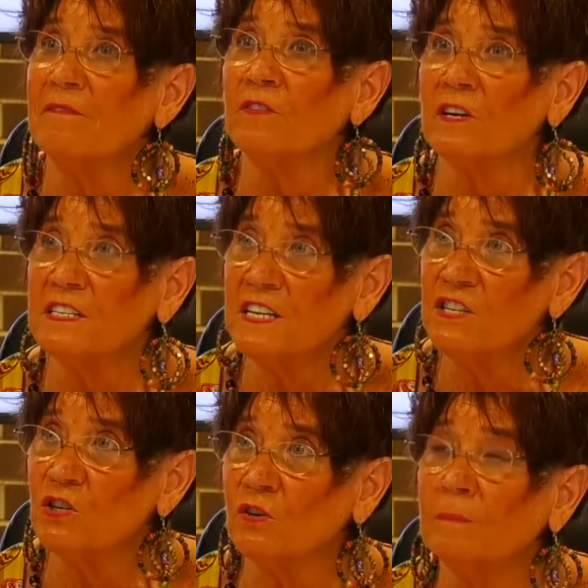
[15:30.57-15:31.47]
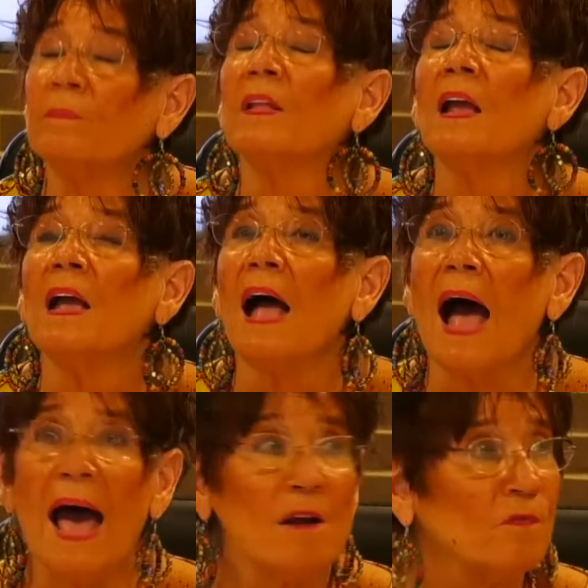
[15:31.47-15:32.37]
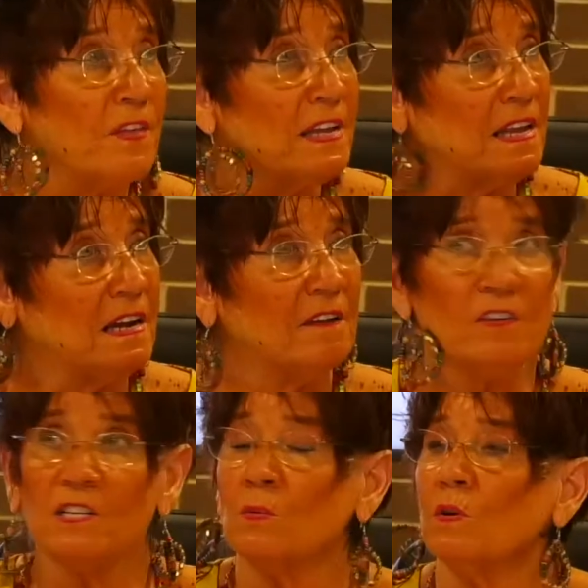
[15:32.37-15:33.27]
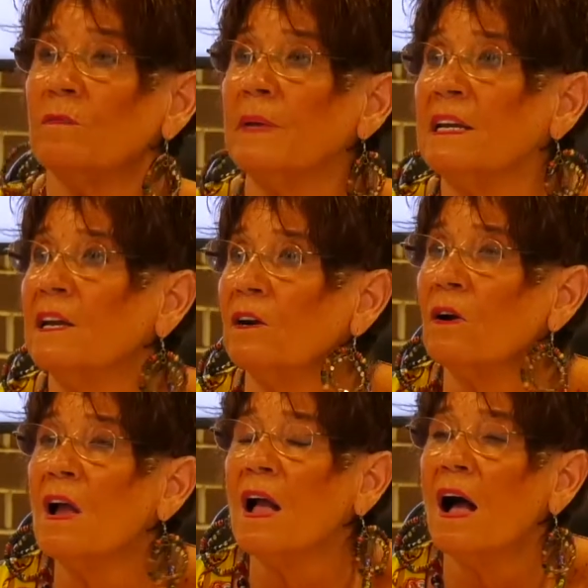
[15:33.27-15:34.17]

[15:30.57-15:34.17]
been for a teacher, I don't think any of us would have been here.